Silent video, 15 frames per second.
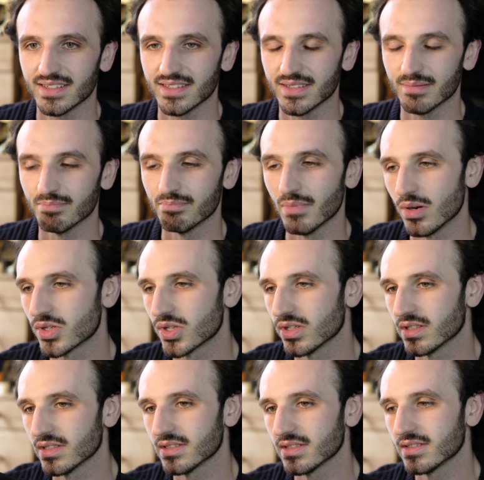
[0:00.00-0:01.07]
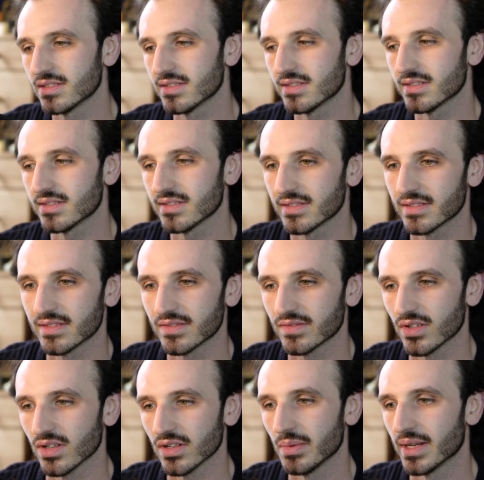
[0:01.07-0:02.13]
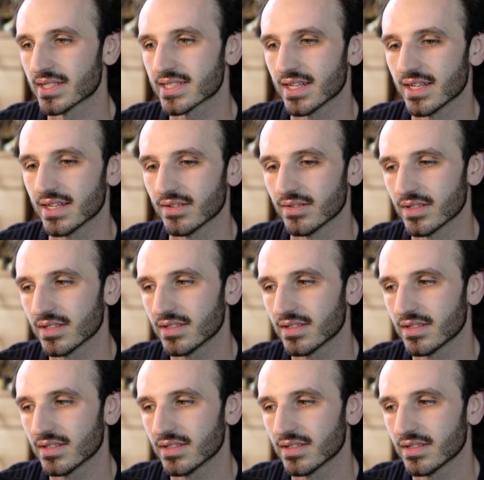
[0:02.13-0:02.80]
motion followed by sound.